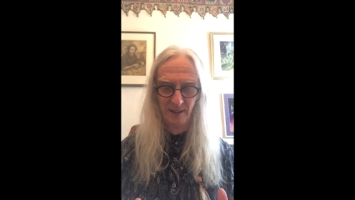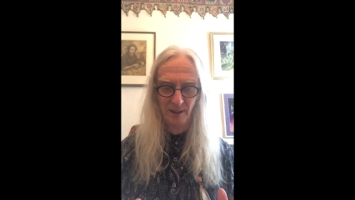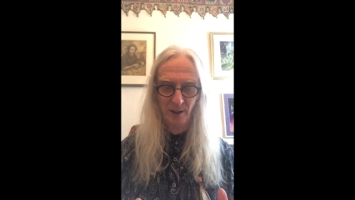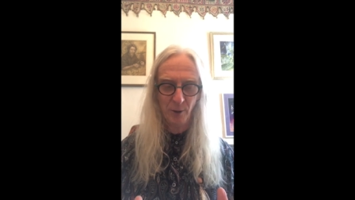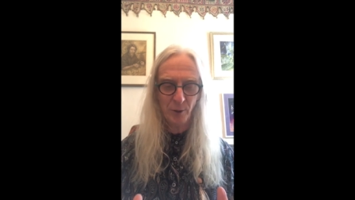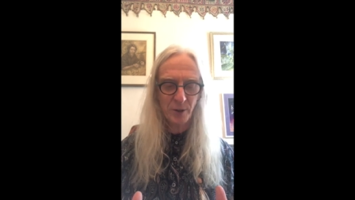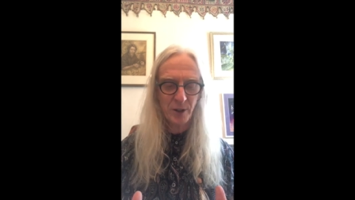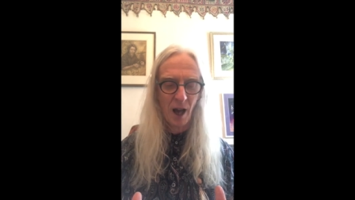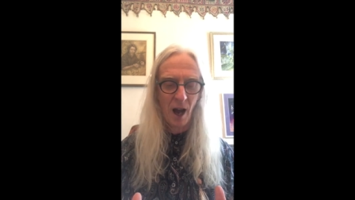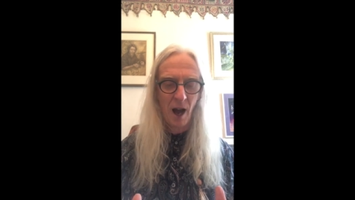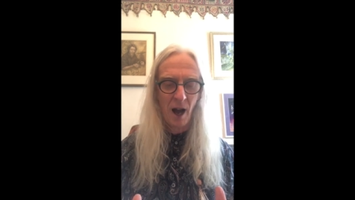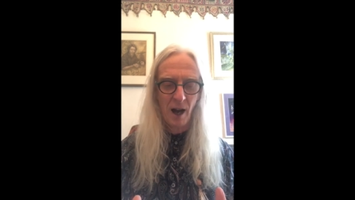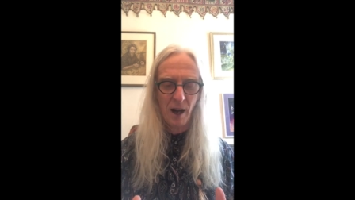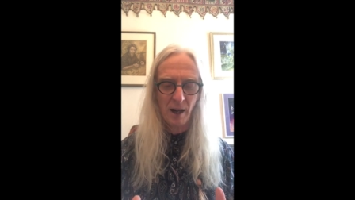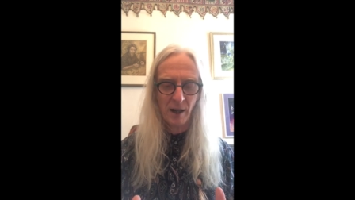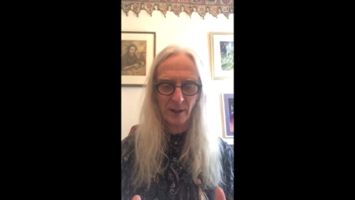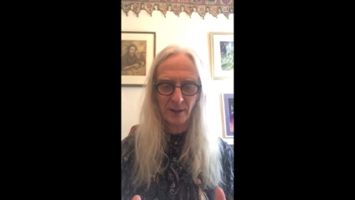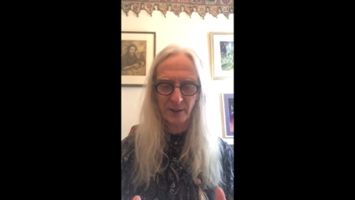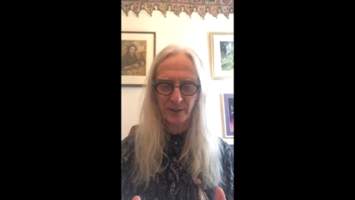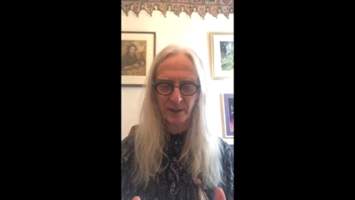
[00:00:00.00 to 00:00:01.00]
whose
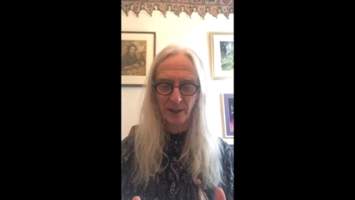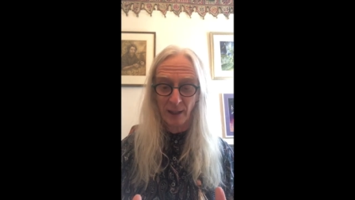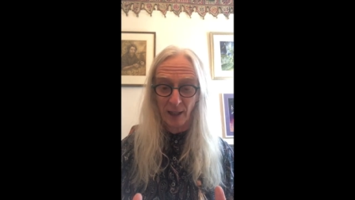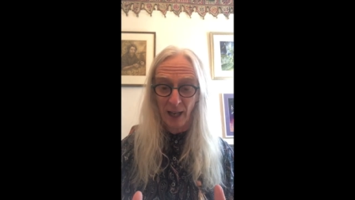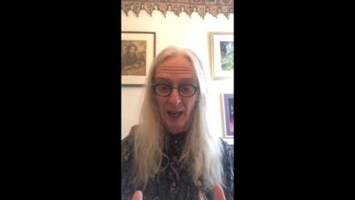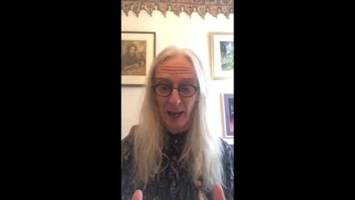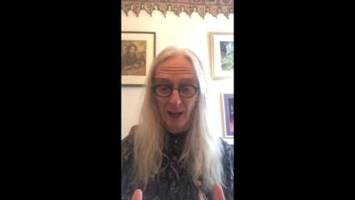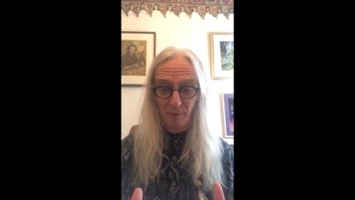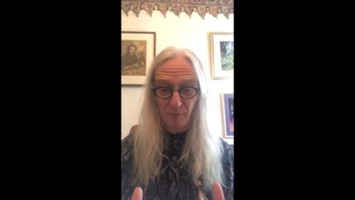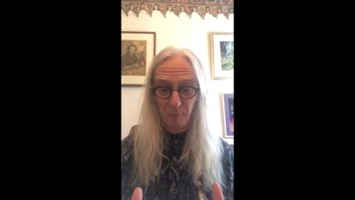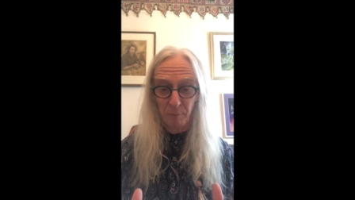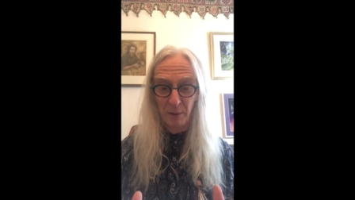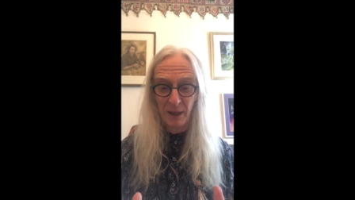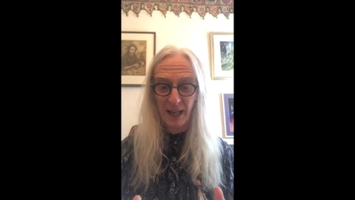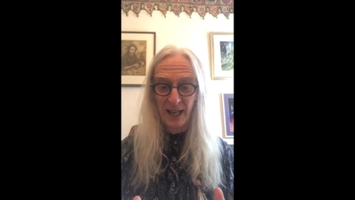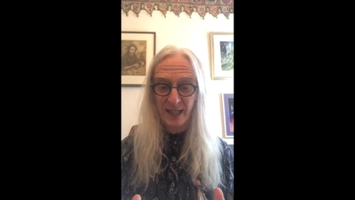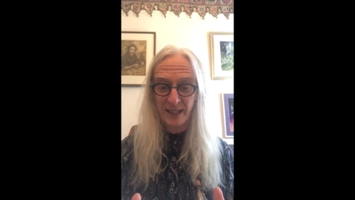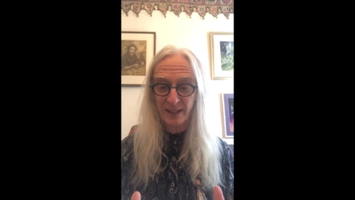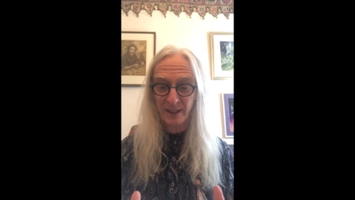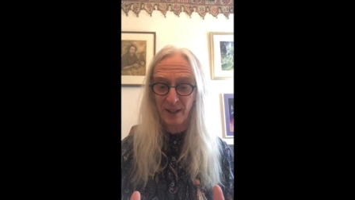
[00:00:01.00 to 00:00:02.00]
hearts have
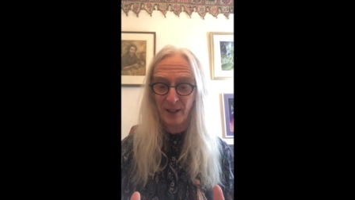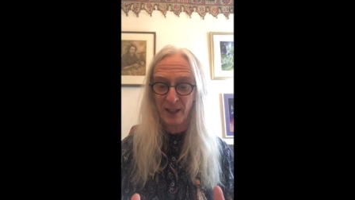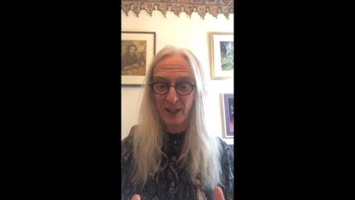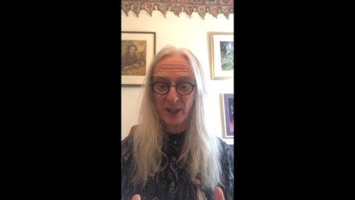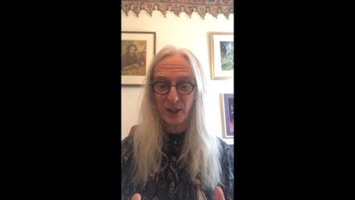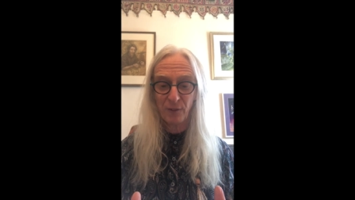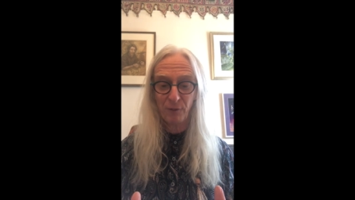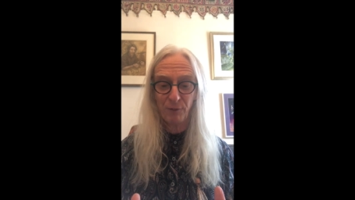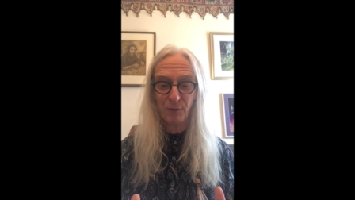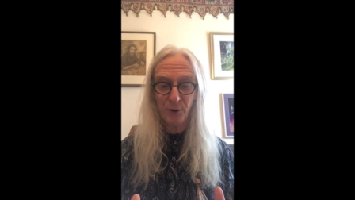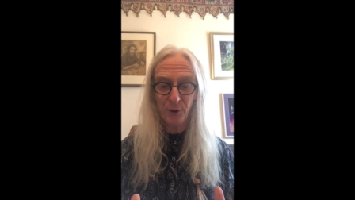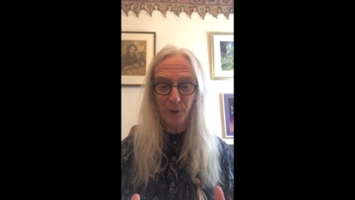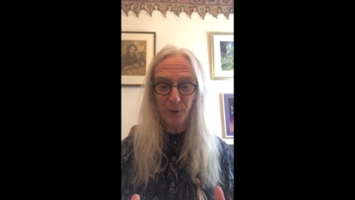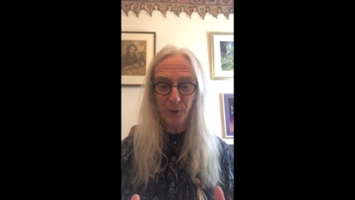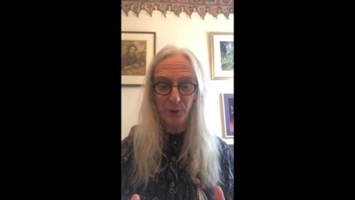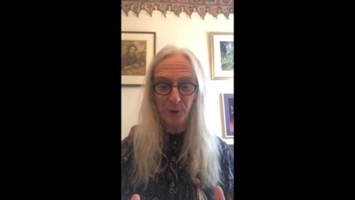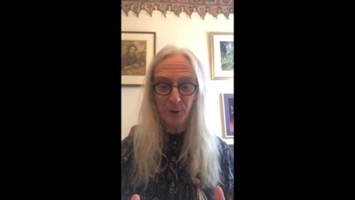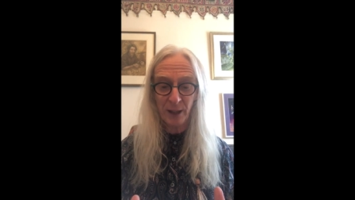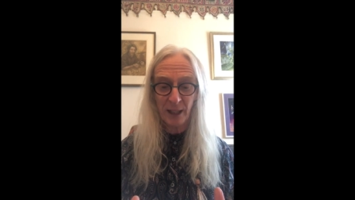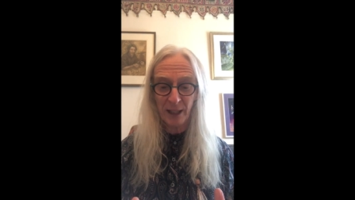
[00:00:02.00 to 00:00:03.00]
blessed this
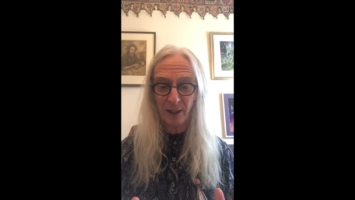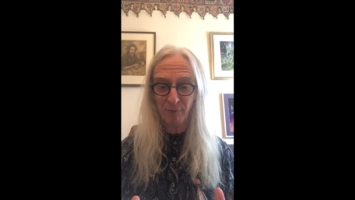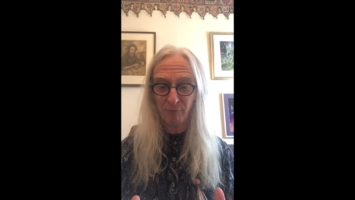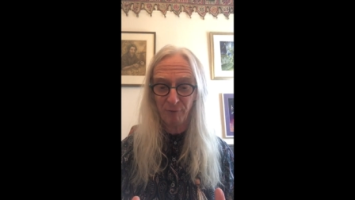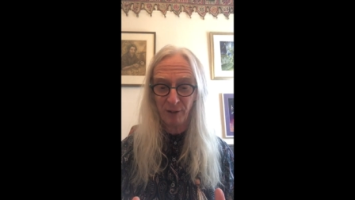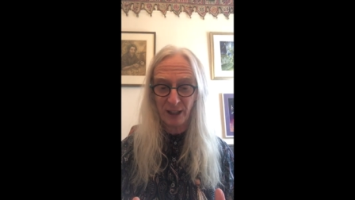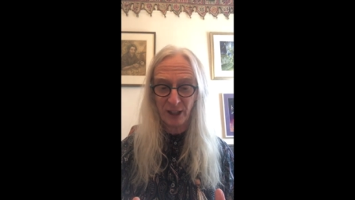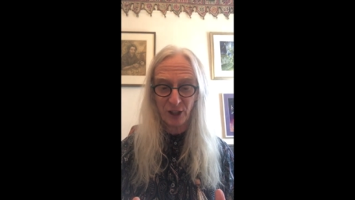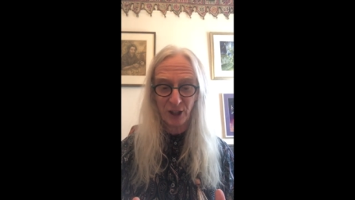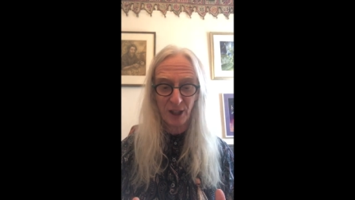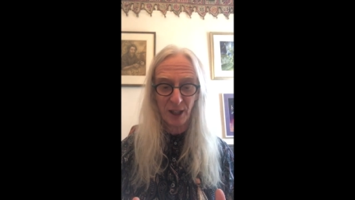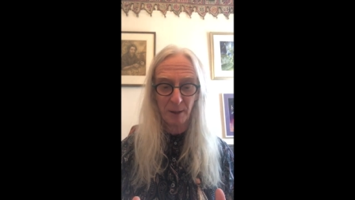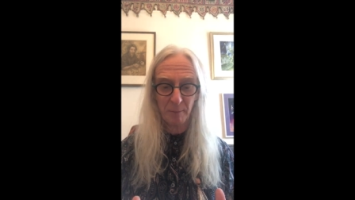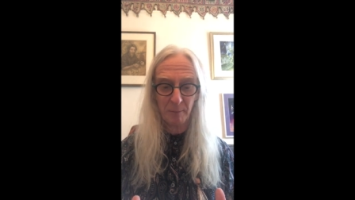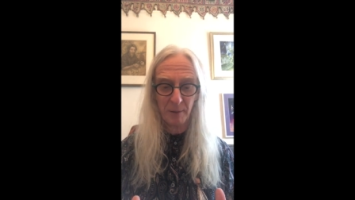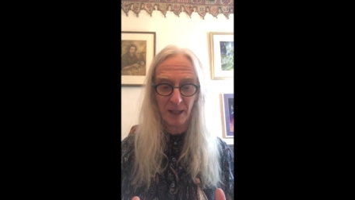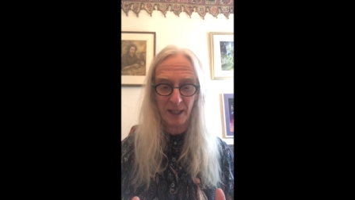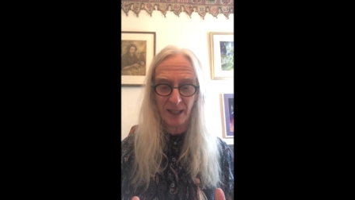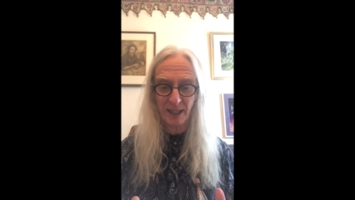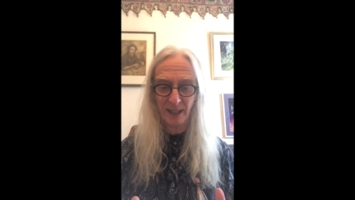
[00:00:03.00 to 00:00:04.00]
food in reaching
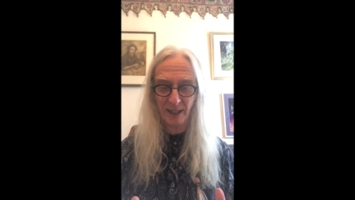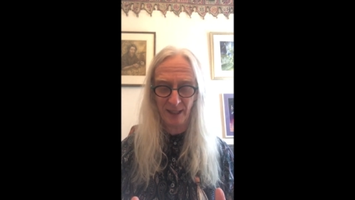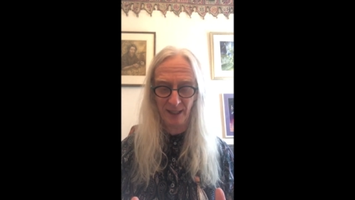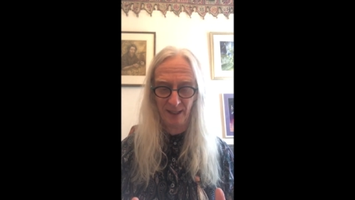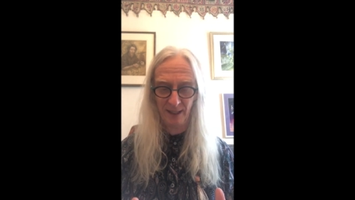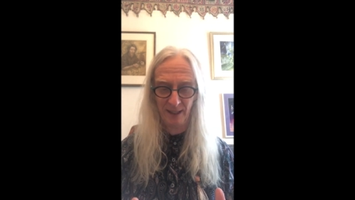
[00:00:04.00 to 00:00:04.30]
me,